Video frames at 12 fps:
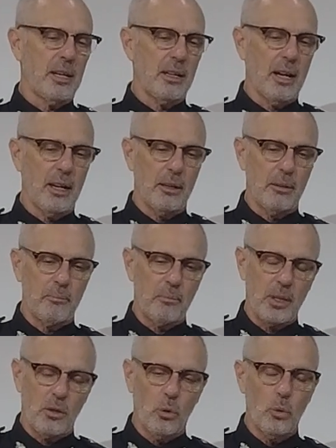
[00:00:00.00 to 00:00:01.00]
are
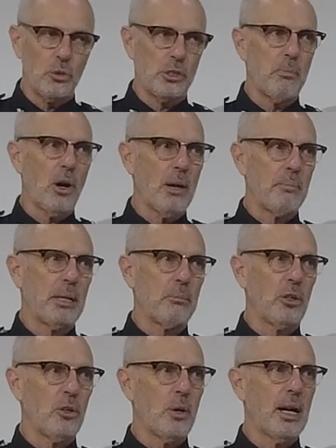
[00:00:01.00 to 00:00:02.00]
caused by
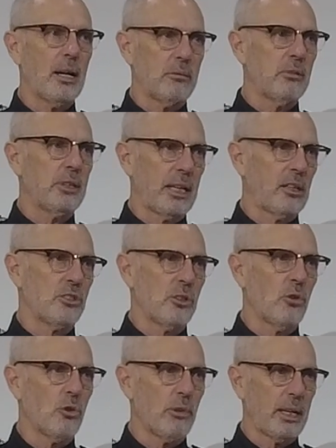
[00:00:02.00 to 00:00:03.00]
people who are negligent
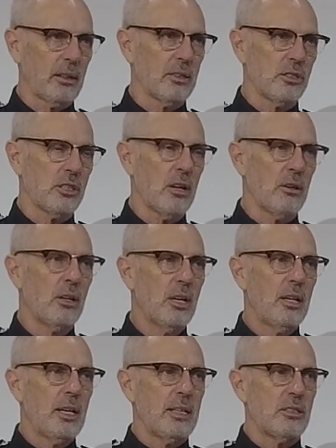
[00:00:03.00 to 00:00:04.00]
or reckless. So
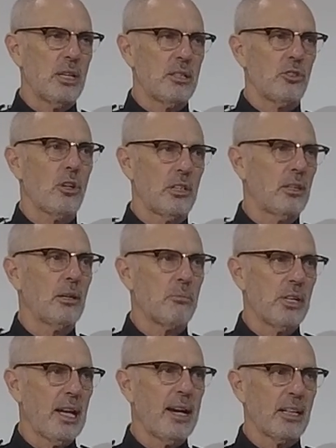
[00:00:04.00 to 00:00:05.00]
it's not a
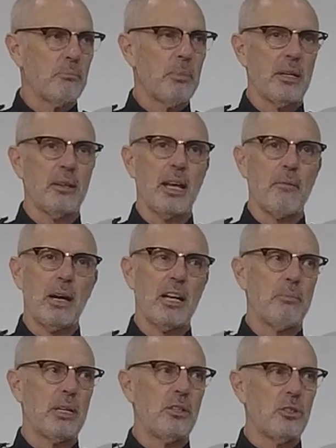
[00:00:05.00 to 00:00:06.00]
deliberate act, but they may have
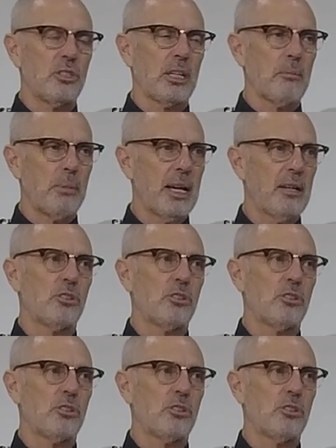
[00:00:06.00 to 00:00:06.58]
been using a power